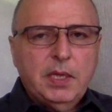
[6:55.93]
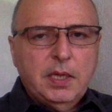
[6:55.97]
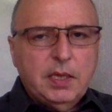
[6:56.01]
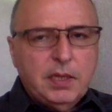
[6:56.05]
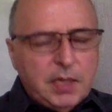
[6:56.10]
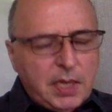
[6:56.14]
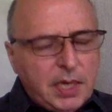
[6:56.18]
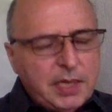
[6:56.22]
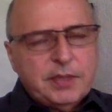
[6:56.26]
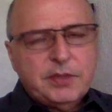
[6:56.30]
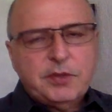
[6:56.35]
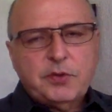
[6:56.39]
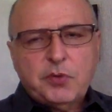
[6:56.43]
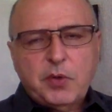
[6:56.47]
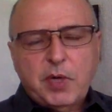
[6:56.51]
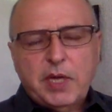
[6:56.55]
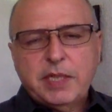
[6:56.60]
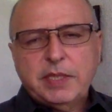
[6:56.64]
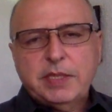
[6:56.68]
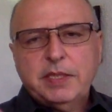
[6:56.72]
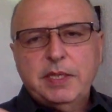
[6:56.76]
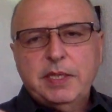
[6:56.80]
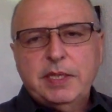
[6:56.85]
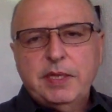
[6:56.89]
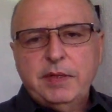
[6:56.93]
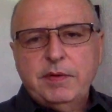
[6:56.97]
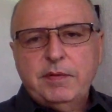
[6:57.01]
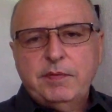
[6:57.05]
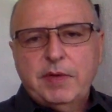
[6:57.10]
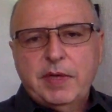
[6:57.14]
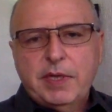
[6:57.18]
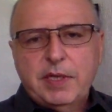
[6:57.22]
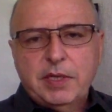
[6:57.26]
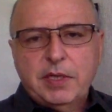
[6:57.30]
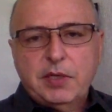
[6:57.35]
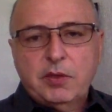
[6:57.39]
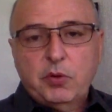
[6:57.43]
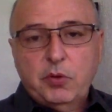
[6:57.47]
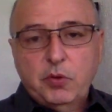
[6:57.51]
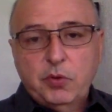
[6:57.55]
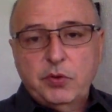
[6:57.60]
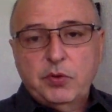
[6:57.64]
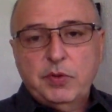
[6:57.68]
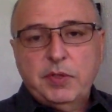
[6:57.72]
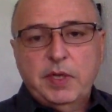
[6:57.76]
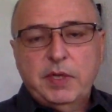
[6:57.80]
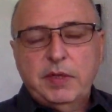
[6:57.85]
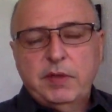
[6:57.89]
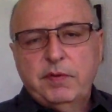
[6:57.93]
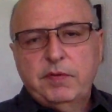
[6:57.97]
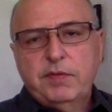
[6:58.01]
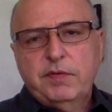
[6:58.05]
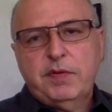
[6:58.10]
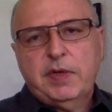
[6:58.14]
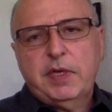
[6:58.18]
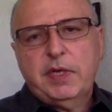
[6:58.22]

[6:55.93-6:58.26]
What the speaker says: non-extractive and inclusive